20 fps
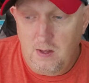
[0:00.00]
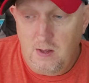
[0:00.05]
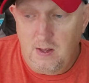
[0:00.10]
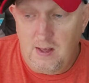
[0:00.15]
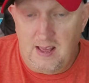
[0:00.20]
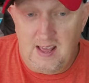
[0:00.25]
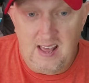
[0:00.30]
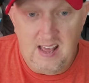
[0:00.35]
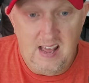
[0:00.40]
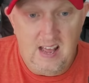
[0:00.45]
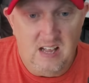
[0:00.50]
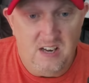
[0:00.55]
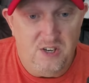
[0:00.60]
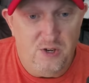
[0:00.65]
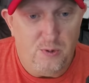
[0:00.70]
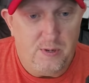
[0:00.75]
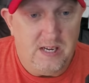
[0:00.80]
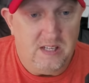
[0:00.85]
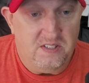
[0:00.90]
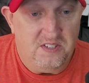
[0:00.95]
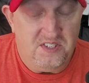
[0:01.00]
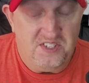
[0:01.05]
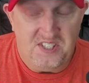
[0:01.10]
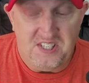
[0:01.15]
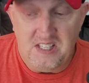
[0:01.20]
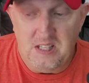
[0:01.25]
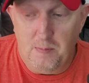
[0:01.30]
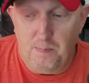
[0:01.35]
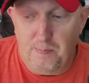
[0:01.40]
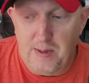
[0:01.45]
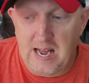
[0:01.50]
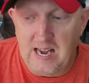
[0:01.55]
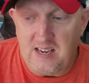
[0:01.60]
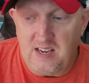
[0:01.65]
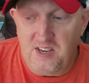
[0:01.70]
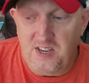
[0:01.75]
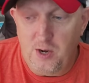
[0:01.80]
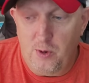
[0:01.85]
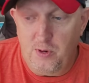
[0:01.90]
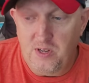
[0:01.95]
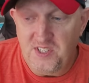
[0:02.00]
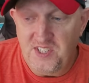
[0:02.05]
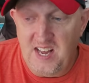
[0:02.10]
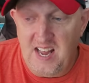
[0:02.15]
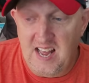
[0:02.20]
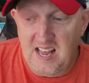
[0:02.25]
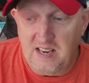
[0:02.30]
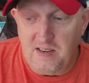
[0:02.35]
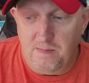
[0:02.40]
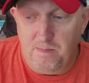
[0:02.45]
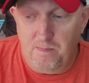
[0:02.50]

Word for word: and you get to see the back of Yoda's head.